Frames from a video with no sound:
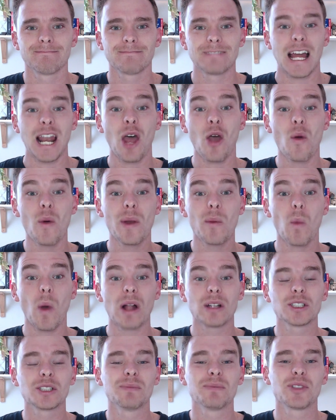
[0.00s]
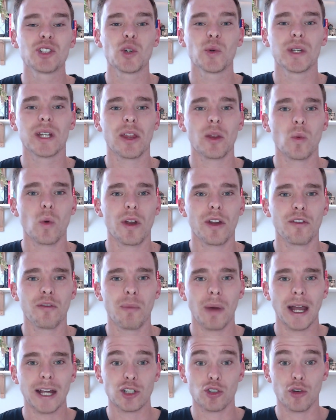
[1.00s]
Hello and welcome to another one of
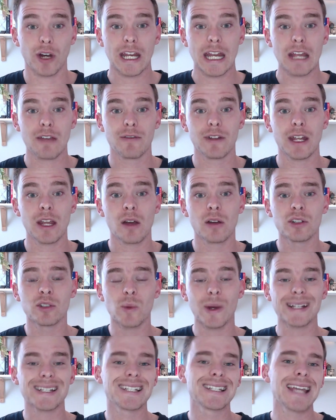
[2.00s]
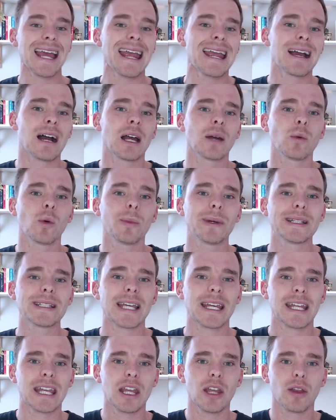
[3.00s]
my training videos where today I will be
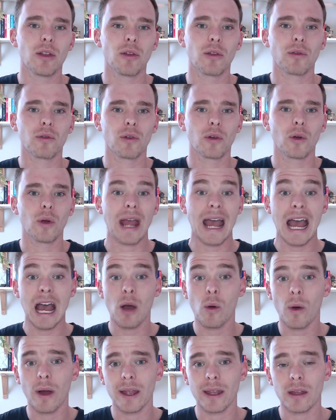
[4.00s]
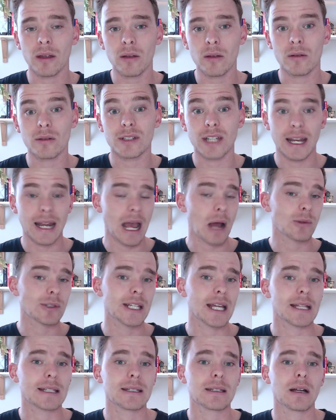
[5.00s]
taking you through how I use and how to
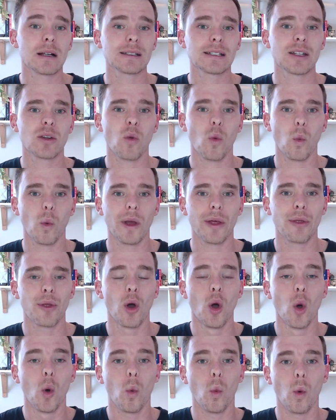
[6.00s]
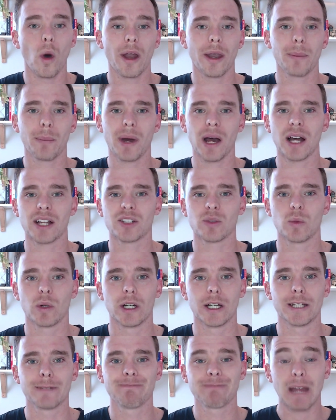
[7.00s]
get started with
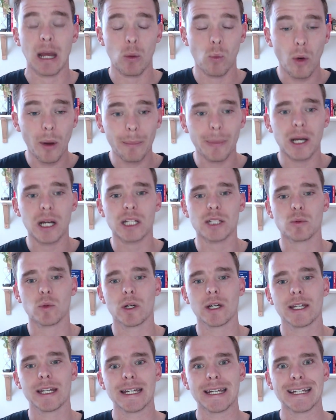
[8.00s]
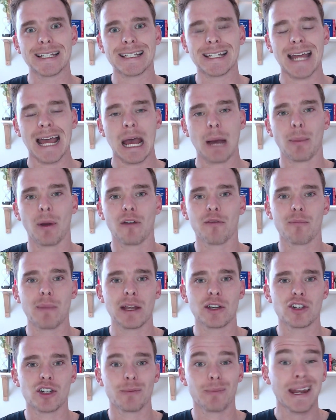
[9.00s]
1Password. Now 1Password is an app I've
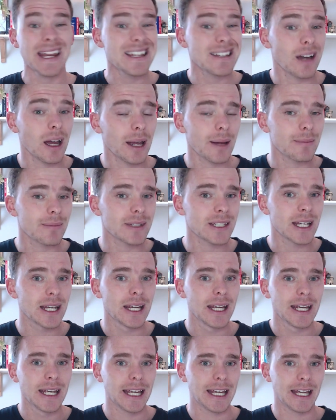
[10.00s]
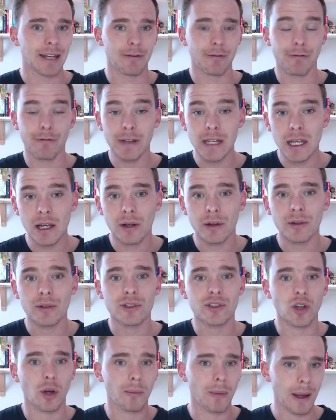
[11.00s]
mentioned many times in
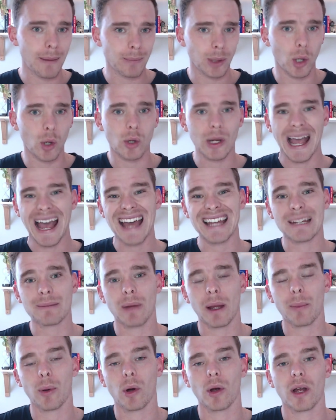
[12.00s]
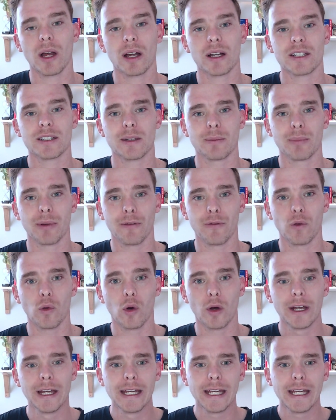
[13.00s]
videos, on my blog and in my podcast before.